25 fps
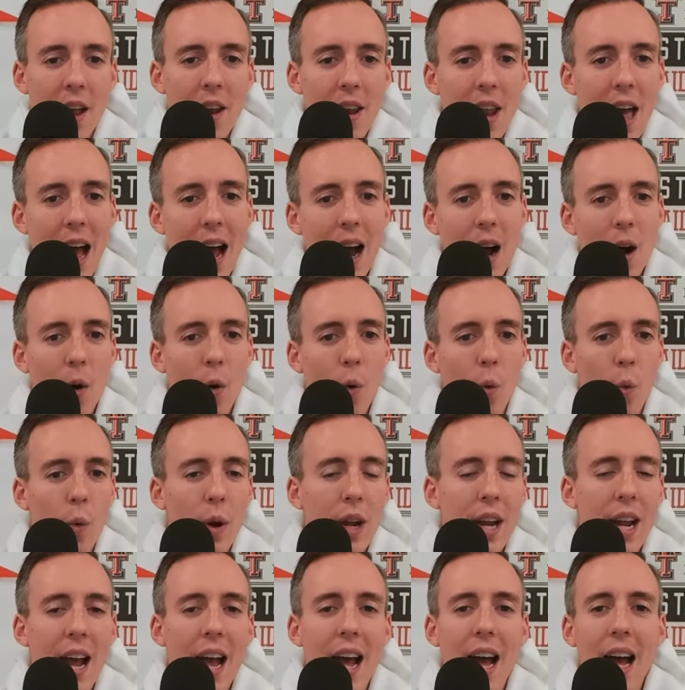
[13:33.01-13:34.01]
Now,
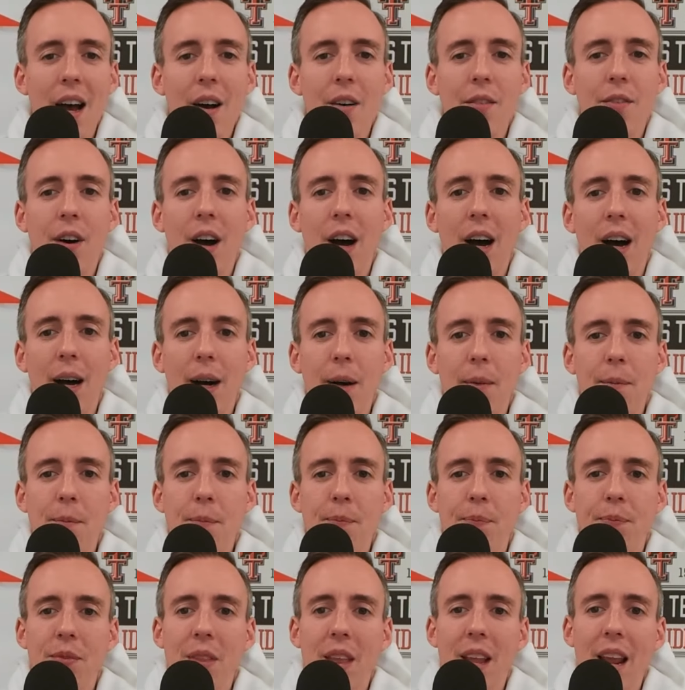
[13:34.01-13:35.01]
we have a
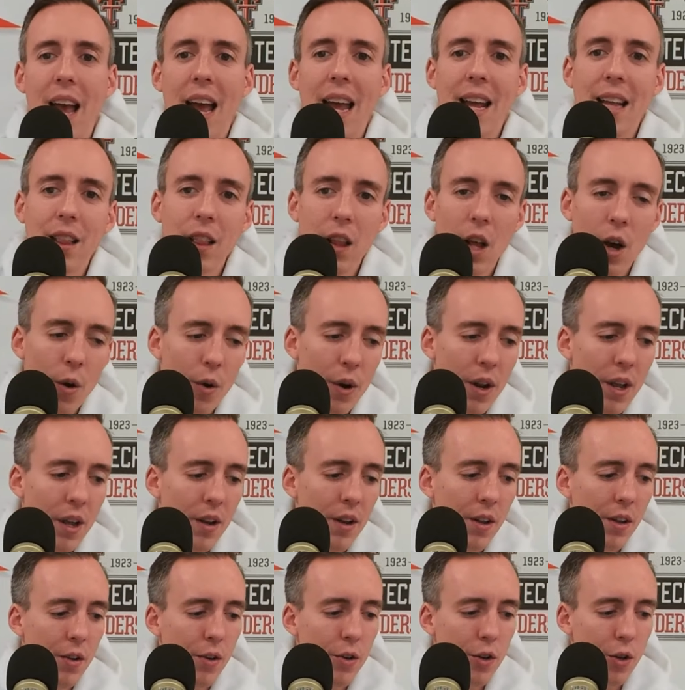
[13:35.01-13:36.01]

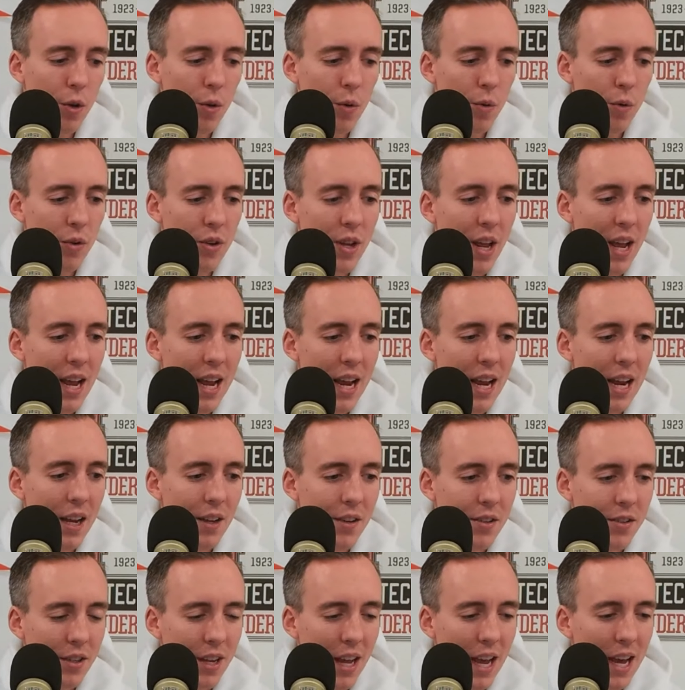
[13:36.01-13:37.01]
loaded Tuesday
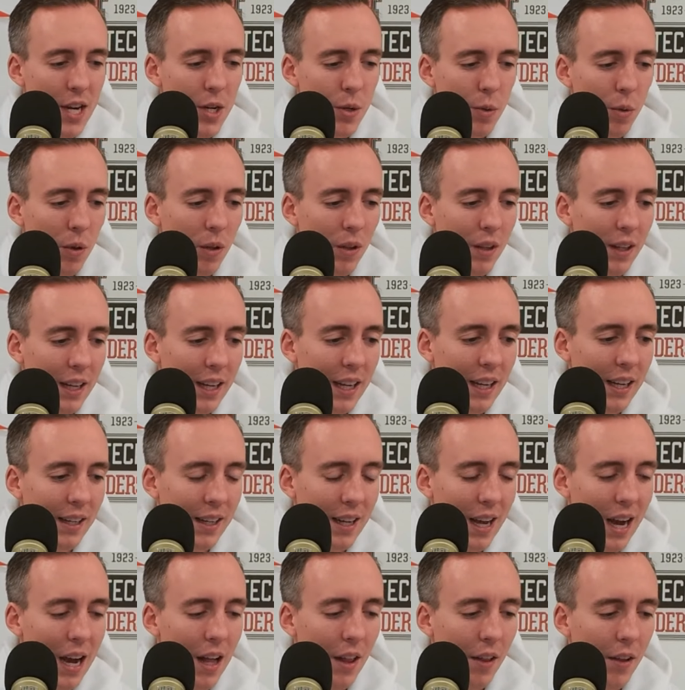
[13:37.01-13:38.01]
schedule in
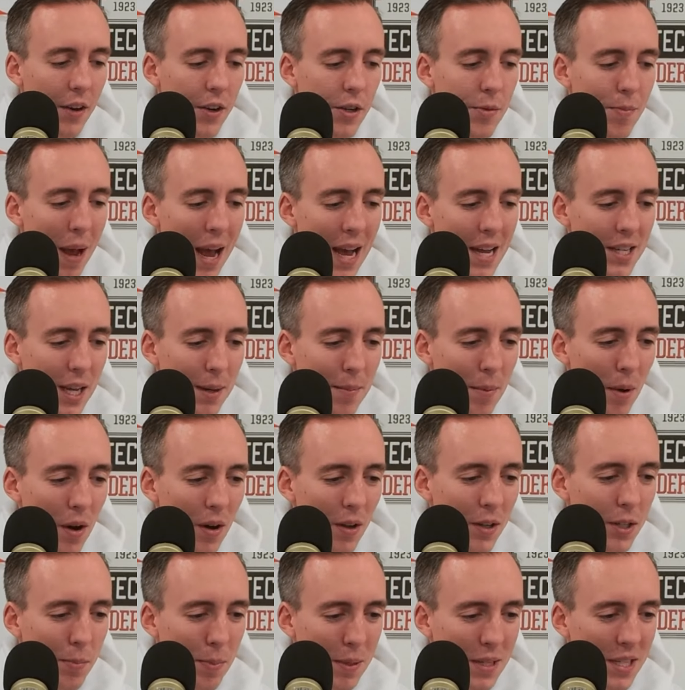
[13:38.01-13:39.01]
college basketball,
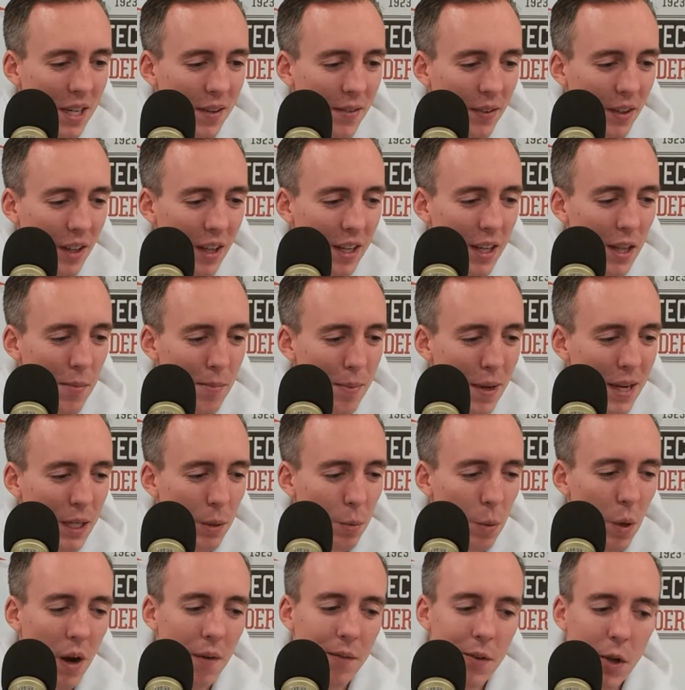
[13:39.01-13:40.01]
specifically in the Big
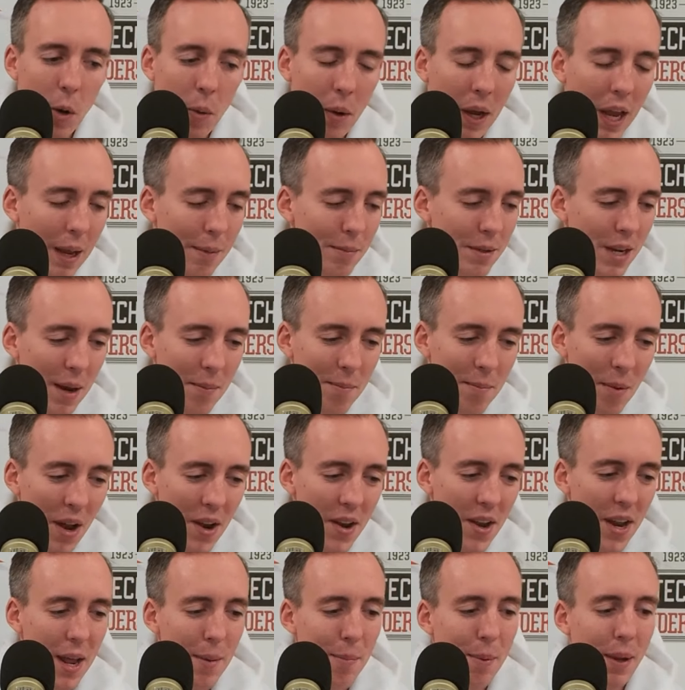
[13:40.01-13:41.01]
12. No games on
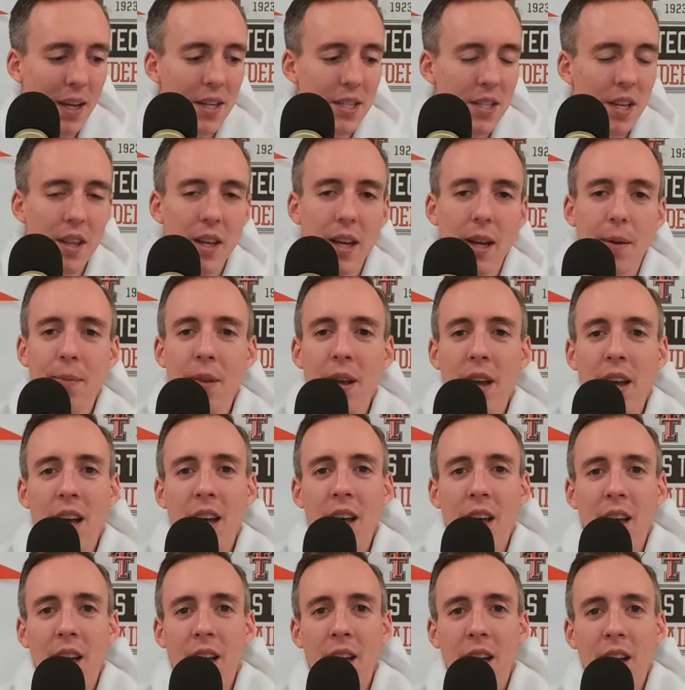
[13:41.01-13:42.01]
Monday because of the
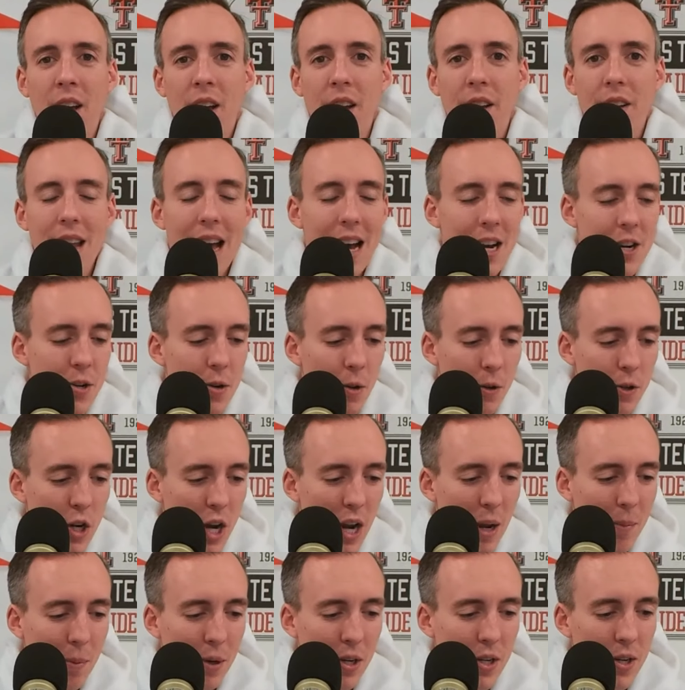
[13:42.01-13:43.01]
national
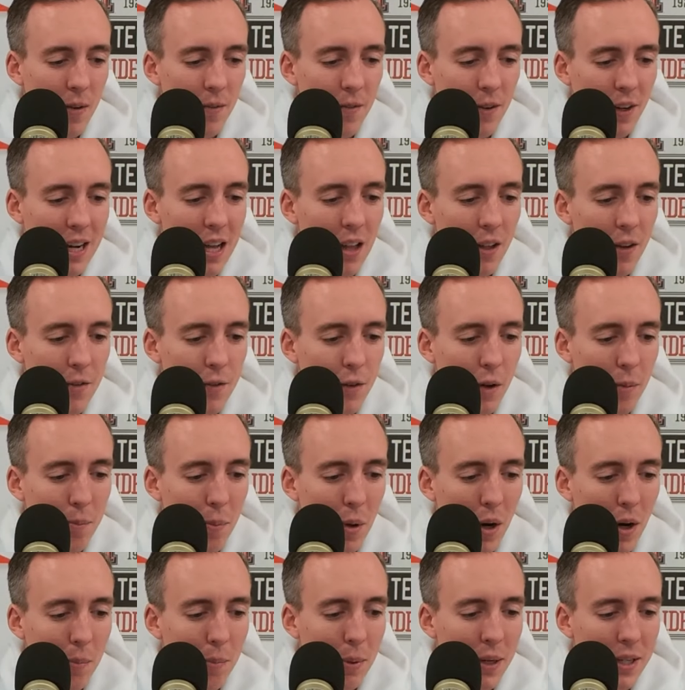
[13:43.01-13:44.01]
championship for college
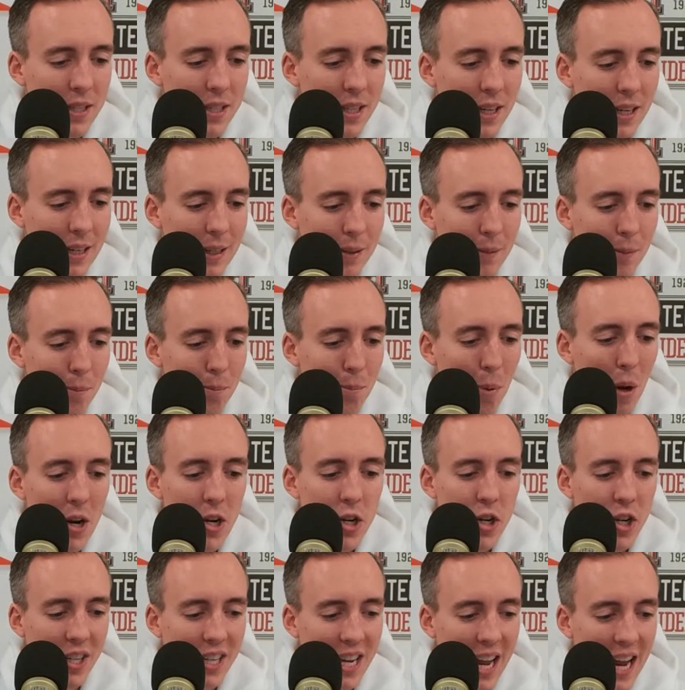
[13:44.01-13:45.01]
football. But a
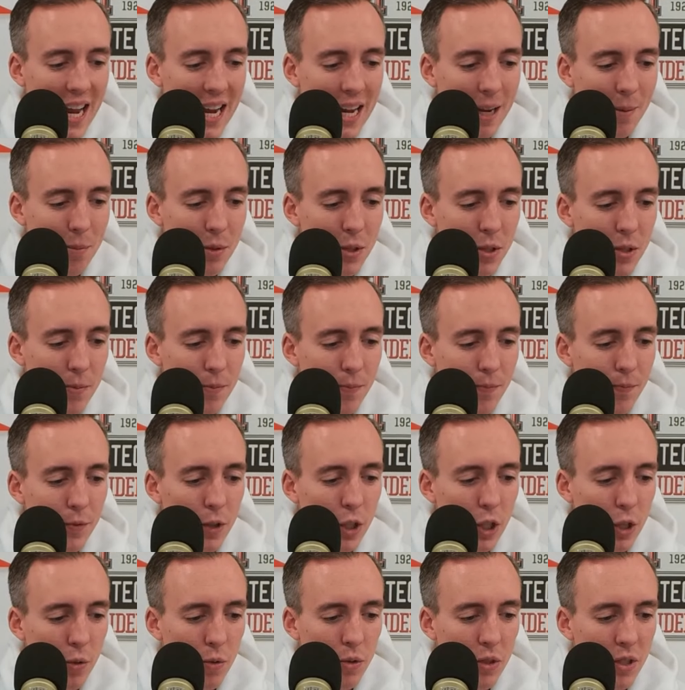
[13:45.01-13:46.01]
bunch of games.
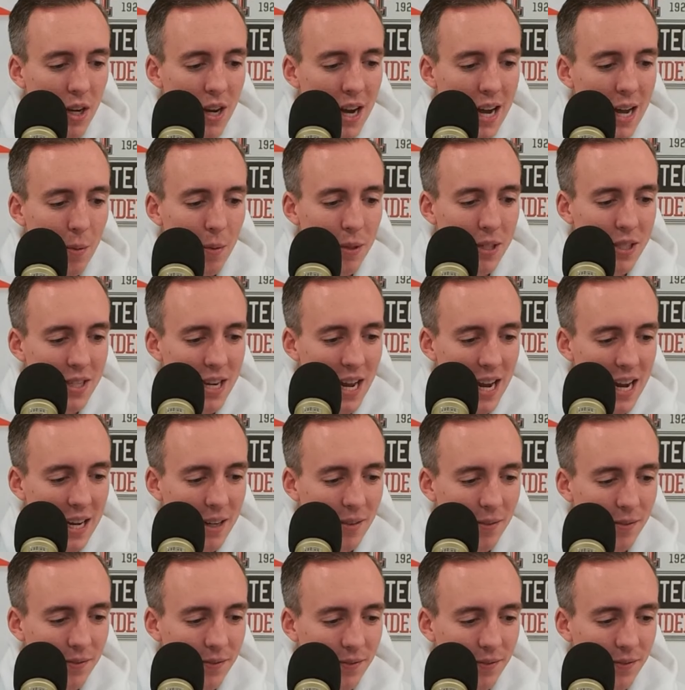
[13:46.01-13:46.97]
Houston, Iowa State,